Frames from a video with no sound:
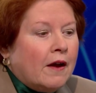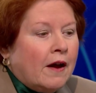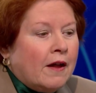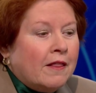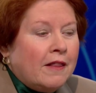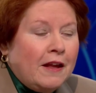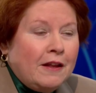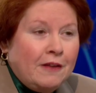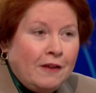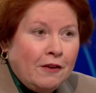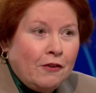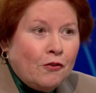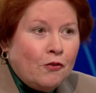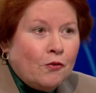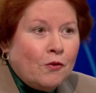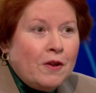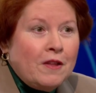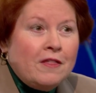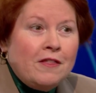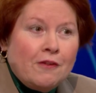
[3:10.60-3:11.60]
uh, they did
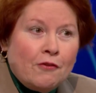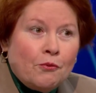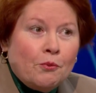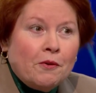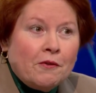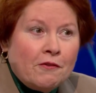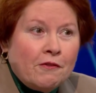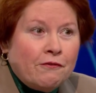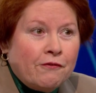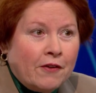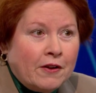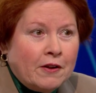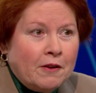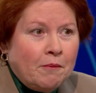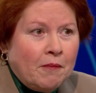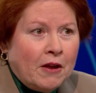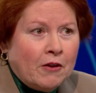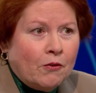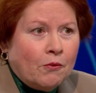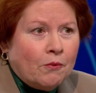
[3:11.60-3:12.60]
agree this was a
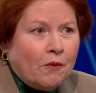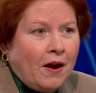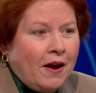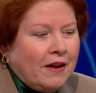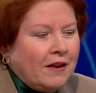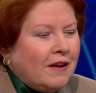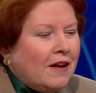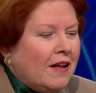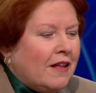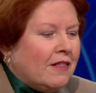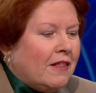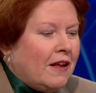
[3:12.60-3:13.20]
fundamental right,